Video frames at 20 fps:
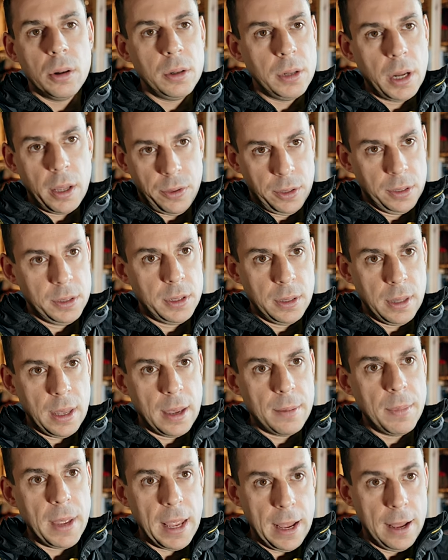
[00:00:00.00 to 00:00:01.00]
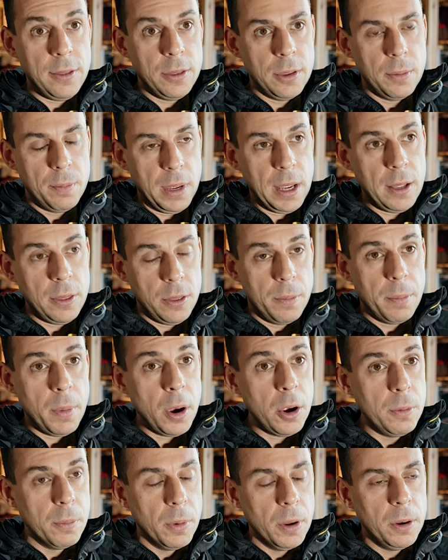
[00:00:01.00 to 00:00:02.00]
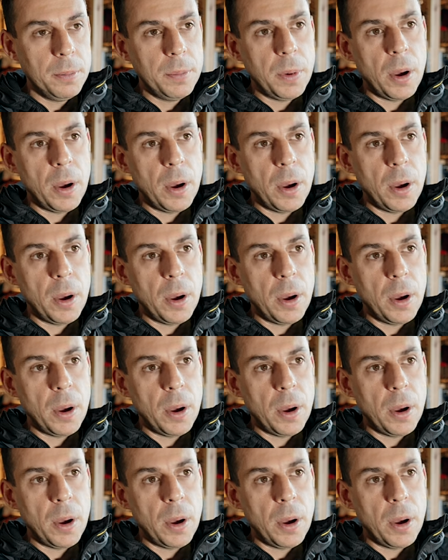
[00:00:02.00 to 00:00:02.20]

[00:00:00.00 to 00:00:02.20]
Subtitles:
Nothing to them in the moment,